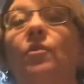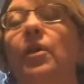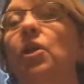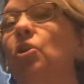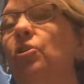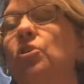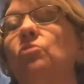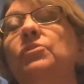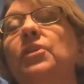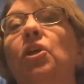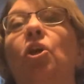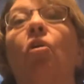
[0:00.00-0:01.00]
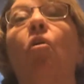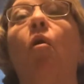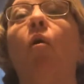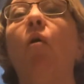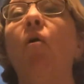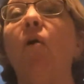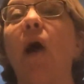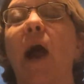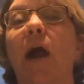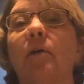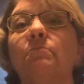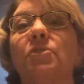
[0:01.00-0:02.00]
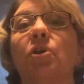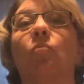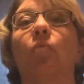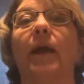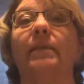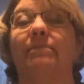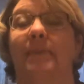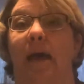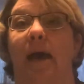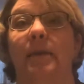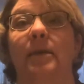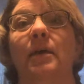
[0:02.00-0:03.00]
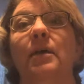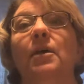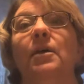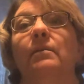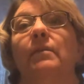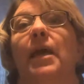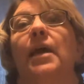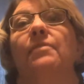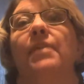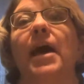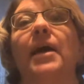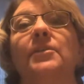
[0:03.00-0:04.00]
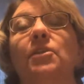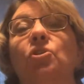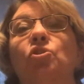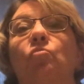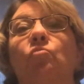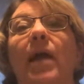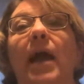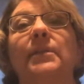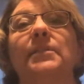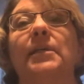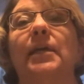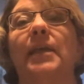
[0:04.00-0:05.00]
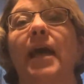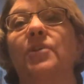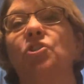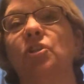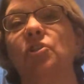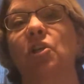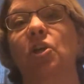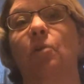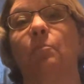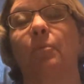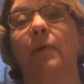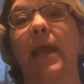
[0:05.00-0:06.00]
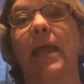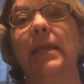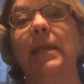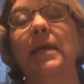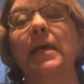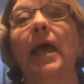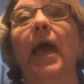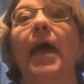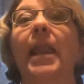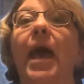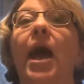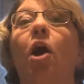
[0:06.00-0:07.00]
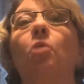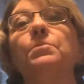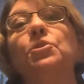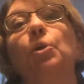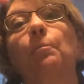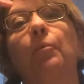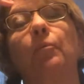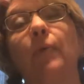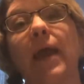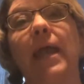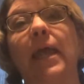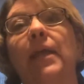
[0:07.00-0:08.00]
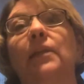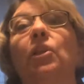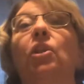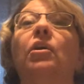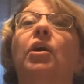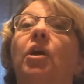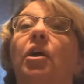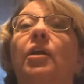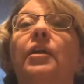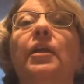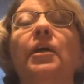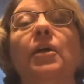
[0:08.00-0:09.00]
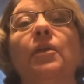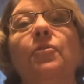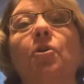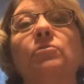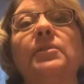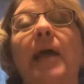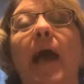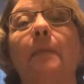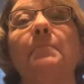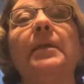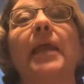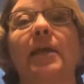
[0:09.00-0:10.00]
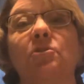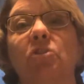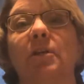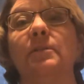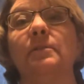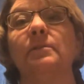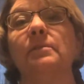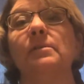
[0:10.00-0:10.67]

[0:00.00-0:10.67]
that you're using your whole arm to write that. Okay, that is a direct connection to your brain, and it helps your brain learn those combinations.